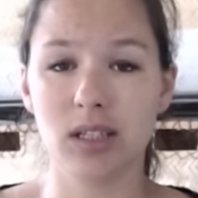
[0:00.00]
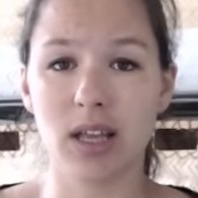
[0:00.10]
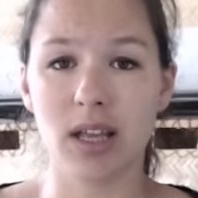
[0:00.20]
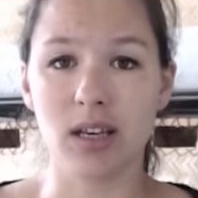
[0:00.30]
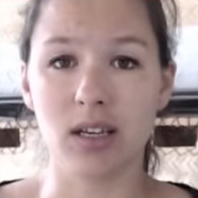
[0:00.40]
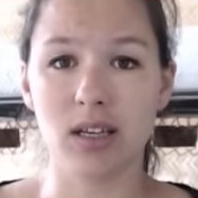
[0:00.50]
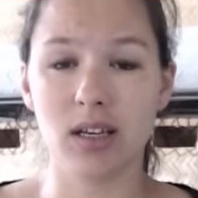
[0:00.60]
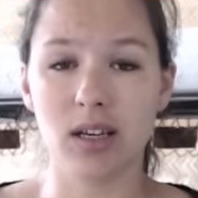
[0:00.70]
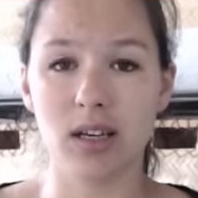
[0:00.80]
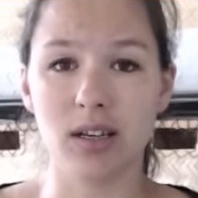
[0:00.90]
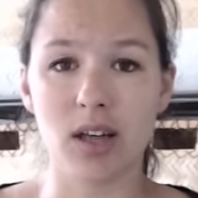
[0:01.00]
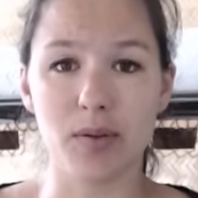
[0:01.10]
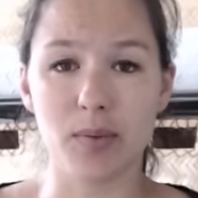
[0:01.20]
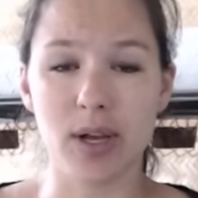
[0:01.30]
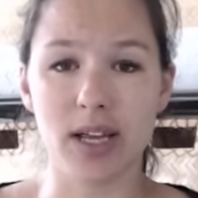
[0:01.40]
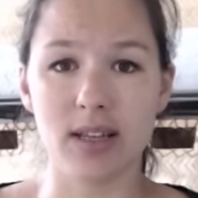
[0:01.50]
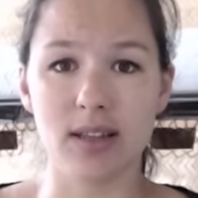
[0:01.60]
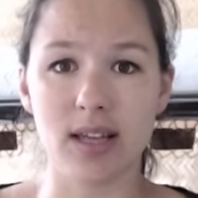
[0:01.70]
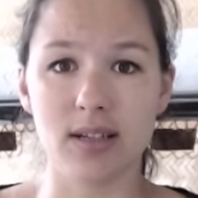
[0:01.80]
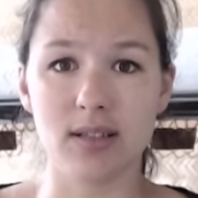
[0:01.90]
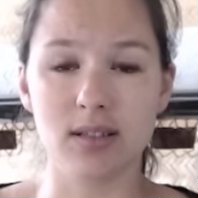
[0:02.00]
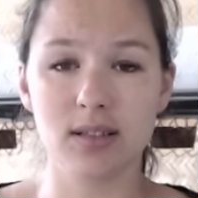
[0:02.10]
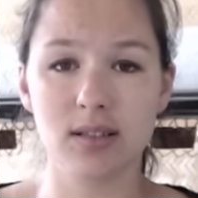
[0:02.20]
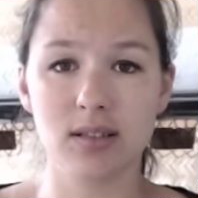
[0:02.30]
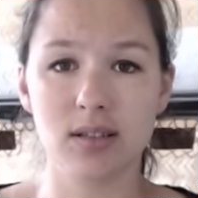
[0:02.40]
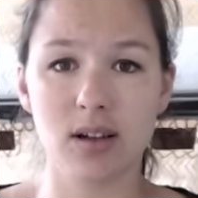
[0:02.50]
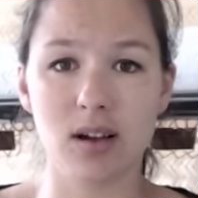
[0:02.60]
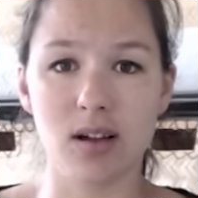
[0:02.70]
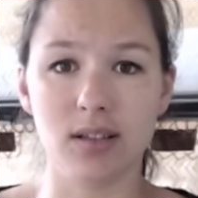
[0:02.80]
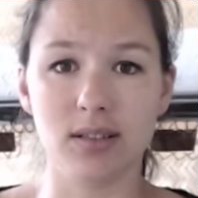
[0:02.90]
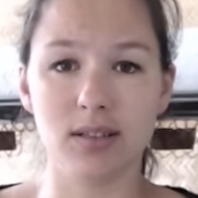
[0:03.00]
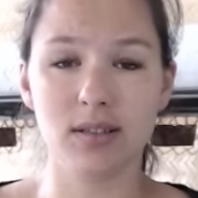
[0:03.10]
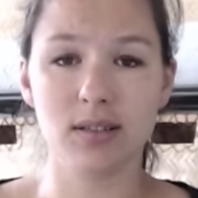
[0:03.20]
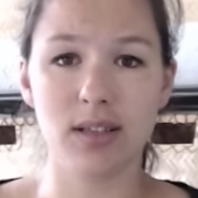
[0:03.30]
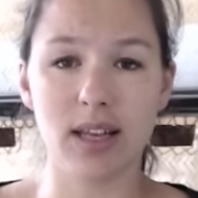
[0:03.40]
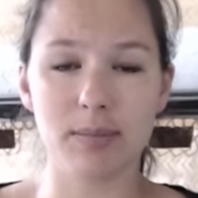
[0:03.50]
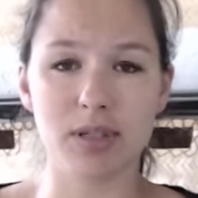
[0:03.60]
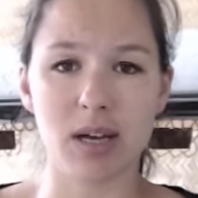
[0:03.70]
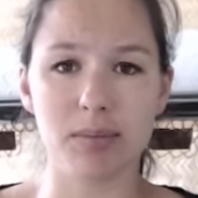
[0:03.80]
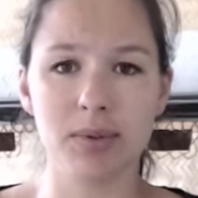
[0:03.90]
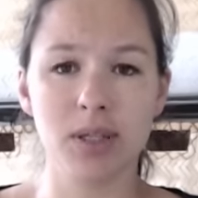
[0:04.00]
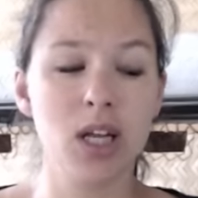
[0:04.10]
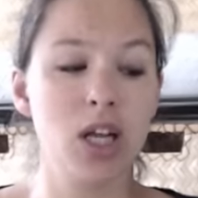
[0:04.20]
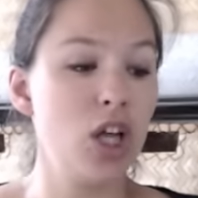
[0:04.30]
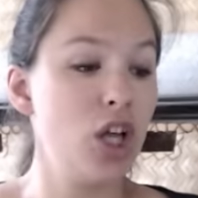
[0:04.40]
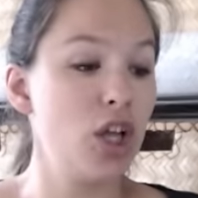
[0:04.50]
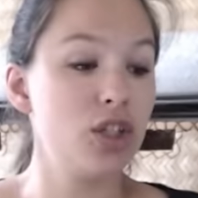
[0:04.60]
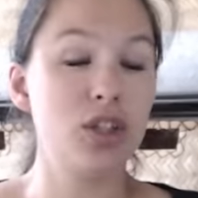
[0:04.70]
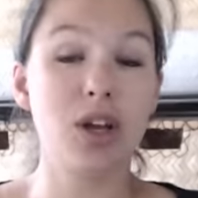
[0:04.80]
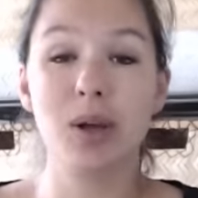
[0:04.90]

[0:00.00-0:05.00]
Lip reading: In another way than on the laptop. So,